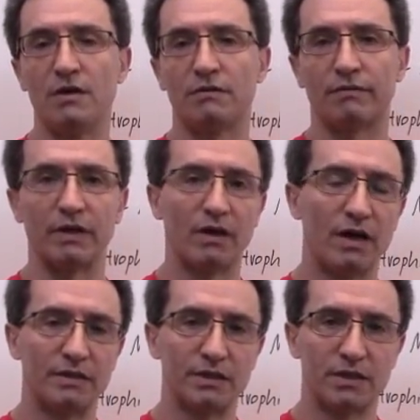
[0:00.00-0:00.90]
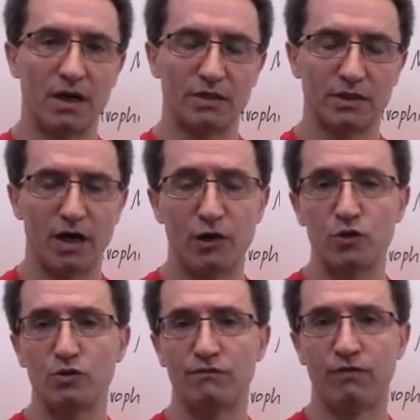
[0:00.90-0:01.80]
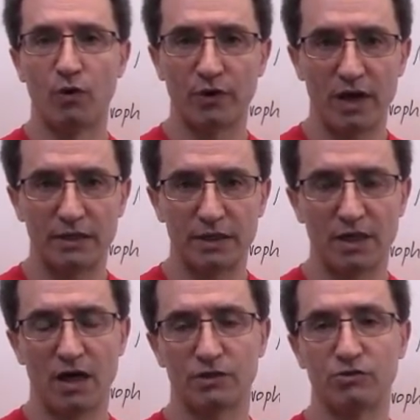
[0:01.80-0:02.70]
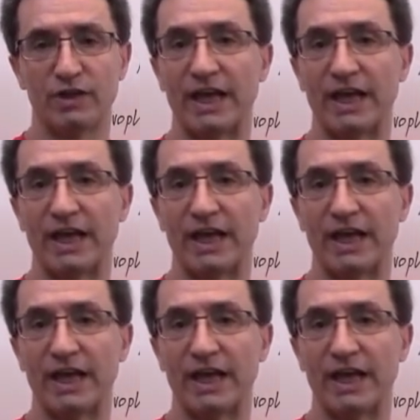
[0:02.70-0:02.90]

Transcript: 300,000 IU, 400,000,